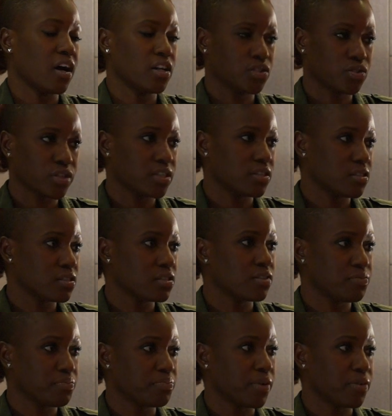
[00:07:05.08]
hundreds
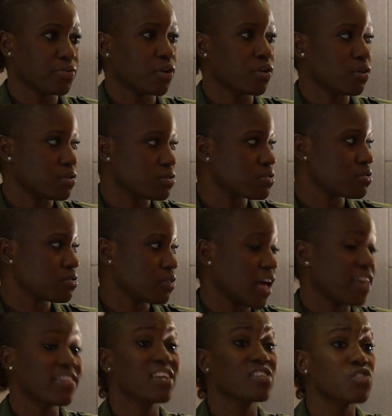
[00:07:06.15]
of, of girls.
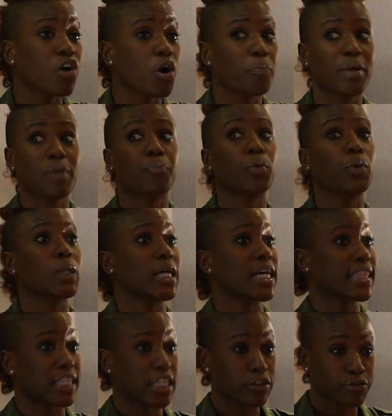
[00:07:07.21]
And these are all people
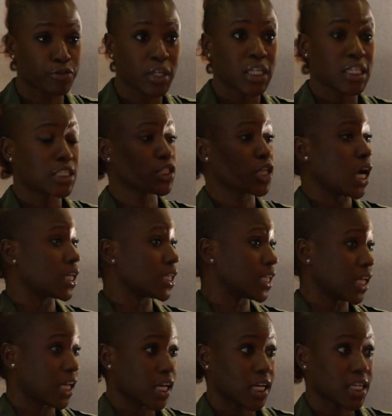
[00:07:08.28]
like that have done
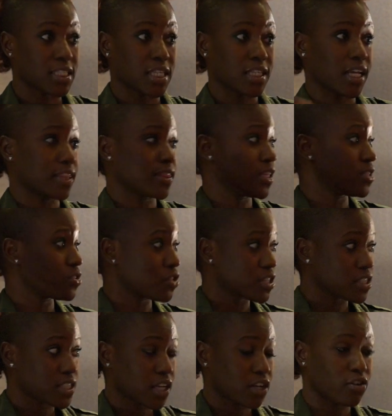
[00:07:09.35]
gigs and like these are
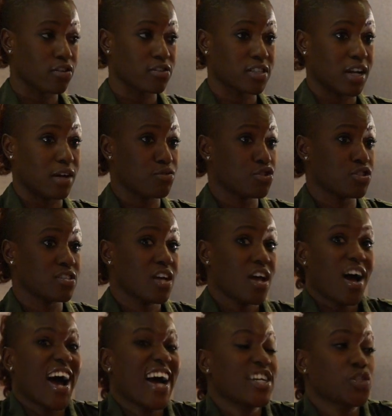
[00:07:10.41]
the singers. And I was just,
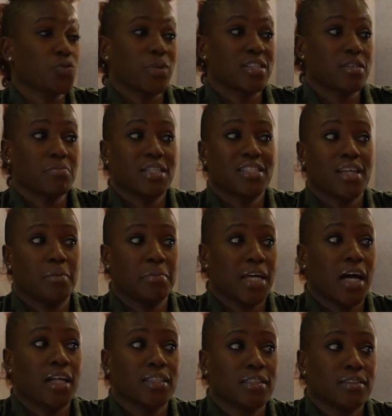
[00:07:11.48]
I just went to meet
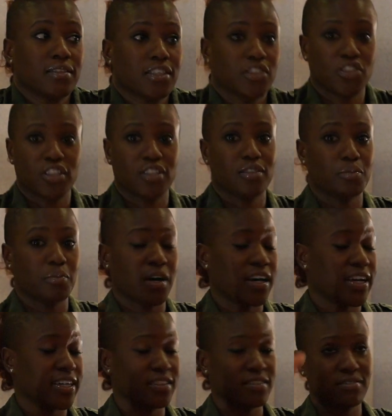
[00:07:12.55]
Debbie Allen because she's
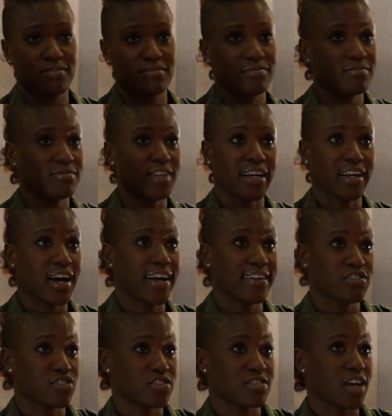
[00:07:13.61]
my like
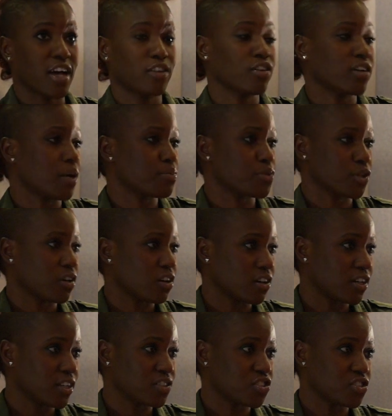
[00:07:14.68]
I just, I look up to
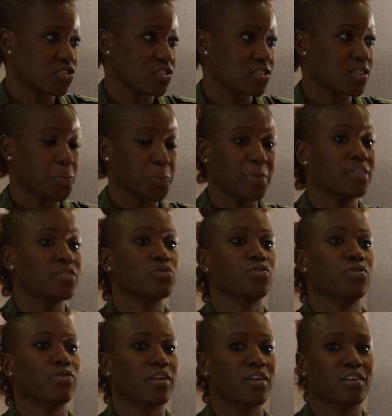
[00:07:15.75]
her and she's just someone
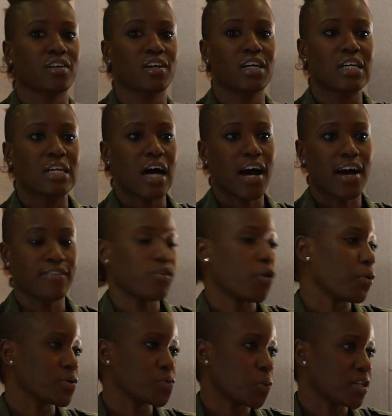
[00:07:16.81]
whose career, I've
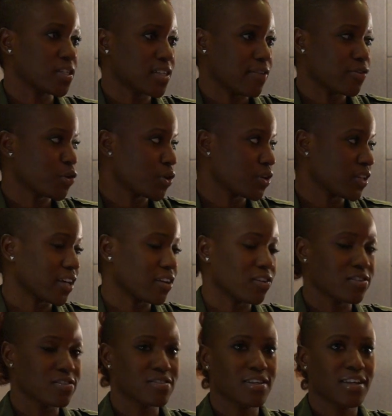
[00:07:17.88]
always wanted to have a career like
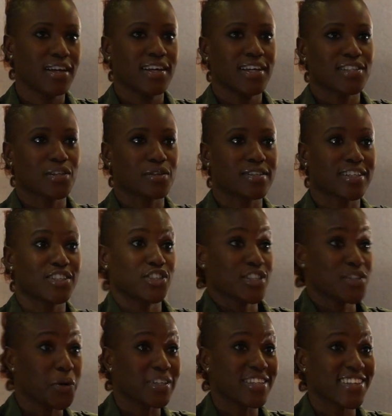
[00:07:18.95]
hers. So I was like,
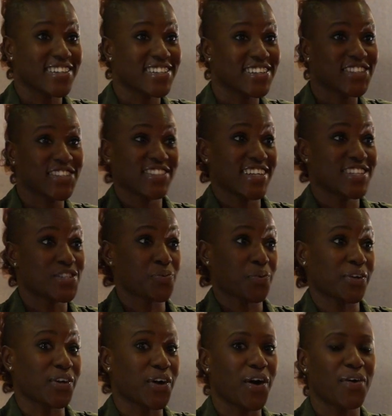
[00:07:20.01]
she's holding the auditions, I just
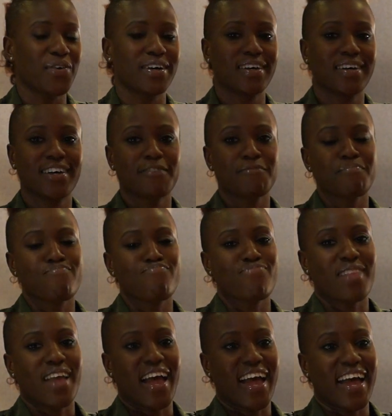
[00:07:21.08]
wanna go.
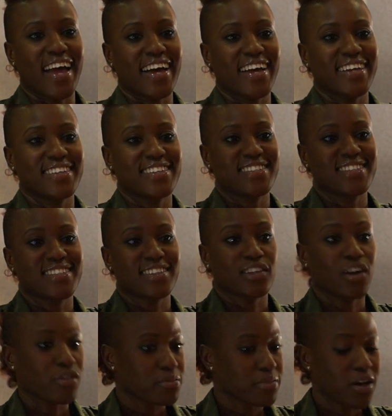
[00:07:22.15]
And
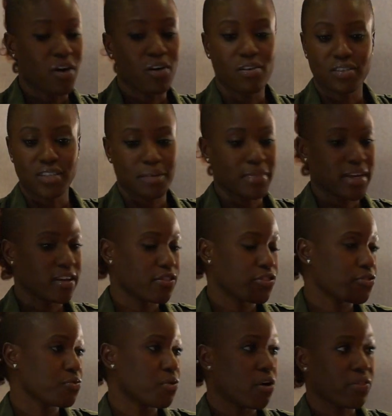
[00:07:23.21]
lo and behold, I made it
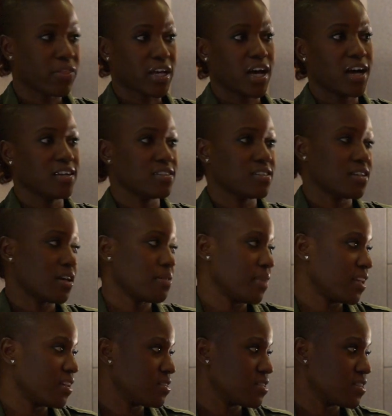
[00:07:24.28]
through all the cuts and I
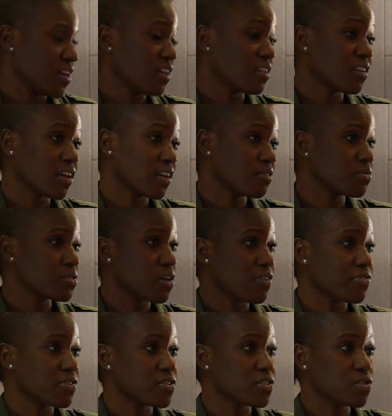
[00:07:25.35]
made it to the end and I was
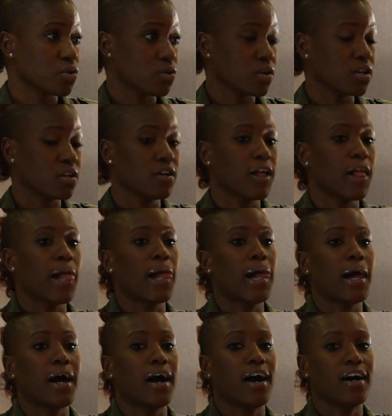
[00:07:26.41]
offered the tour.
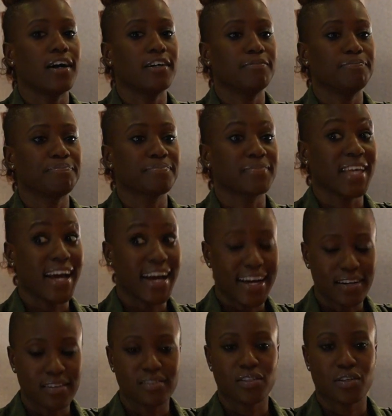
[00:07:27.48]
Wow. Um,
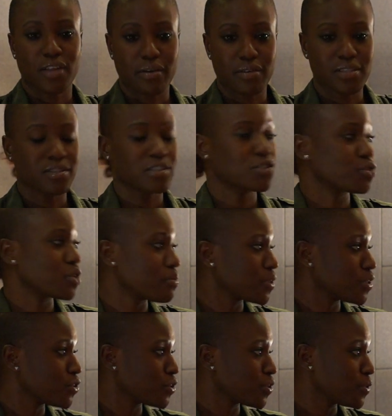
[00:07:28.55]
yeah, so that was a dream
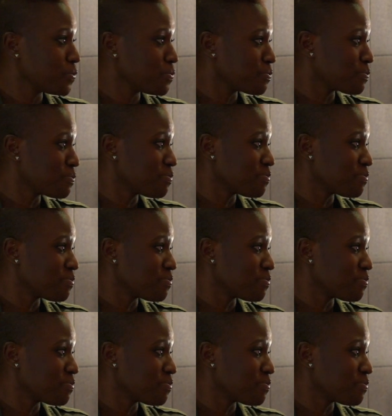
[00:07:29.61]
come true. I know this is